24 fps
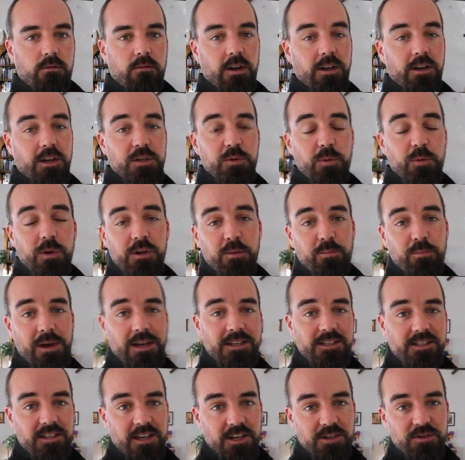Right, guys, welcome
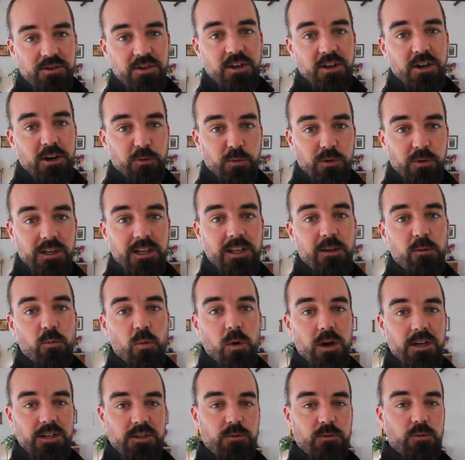back to the Extra Yard with Lee
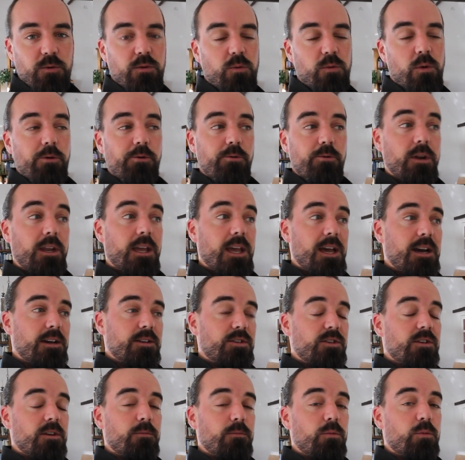Westwood, where we're going to
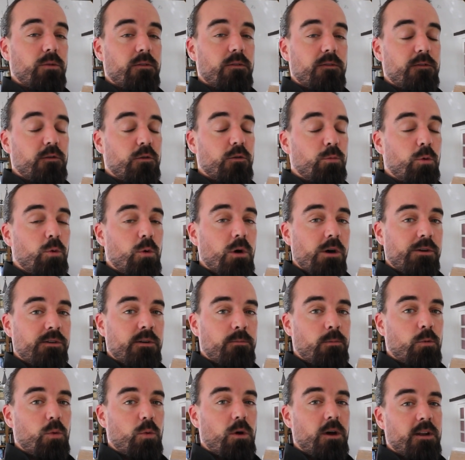catch up with the former world
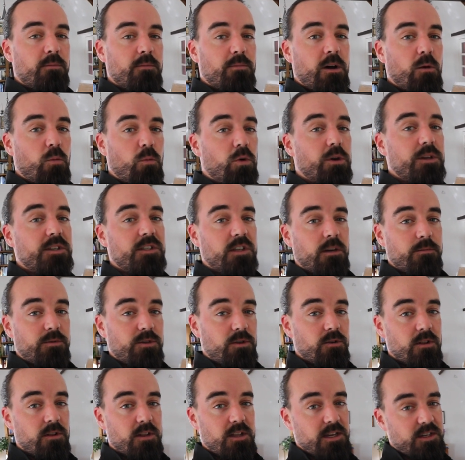number one about what he's up
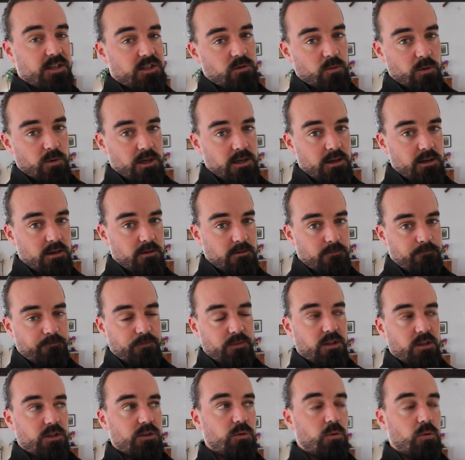to this week,
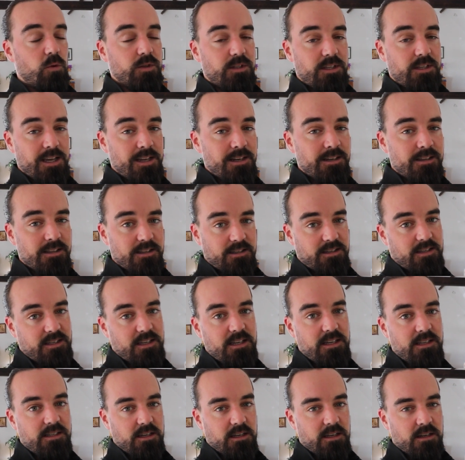towards the end of the
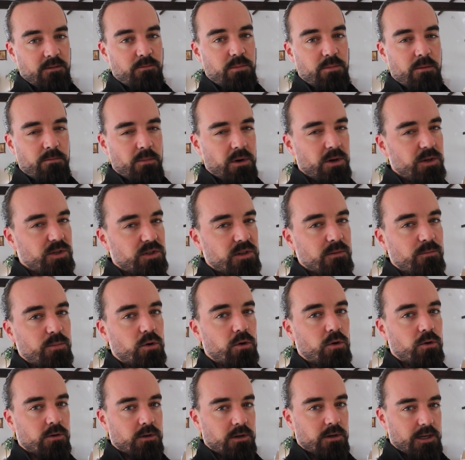season, but most
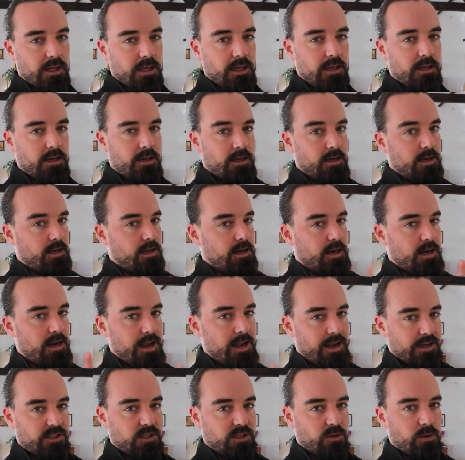importantly,
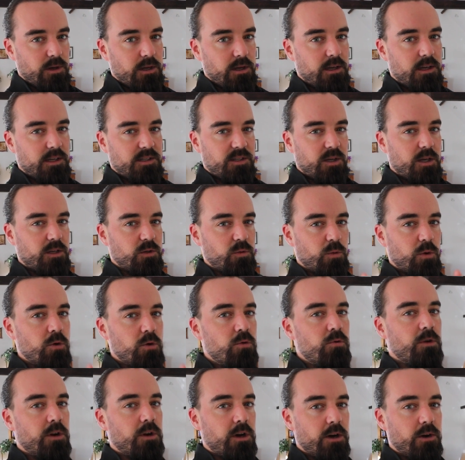next week. So as we
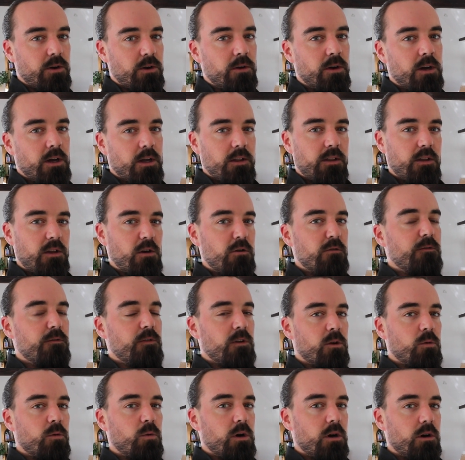all know, the
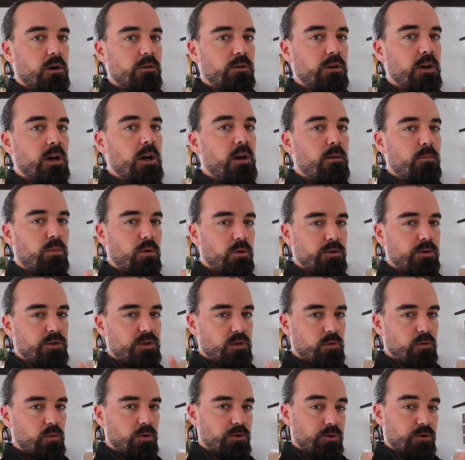golfing world points
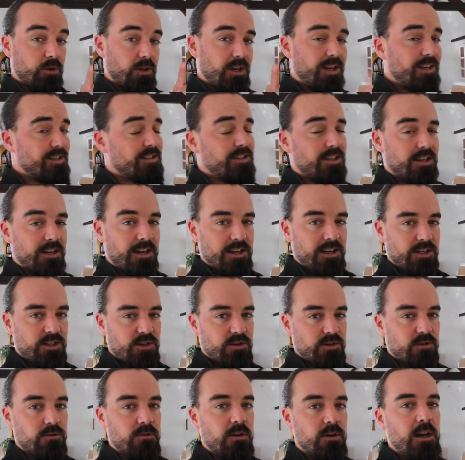towards Augusta
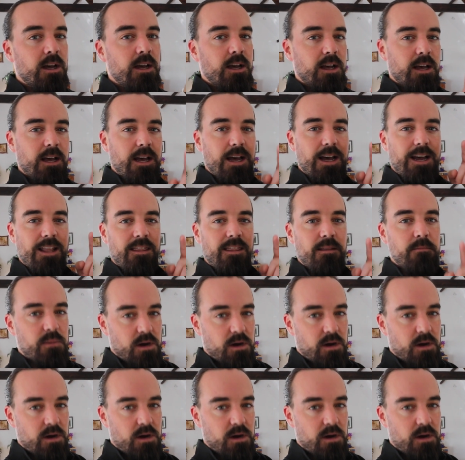National and the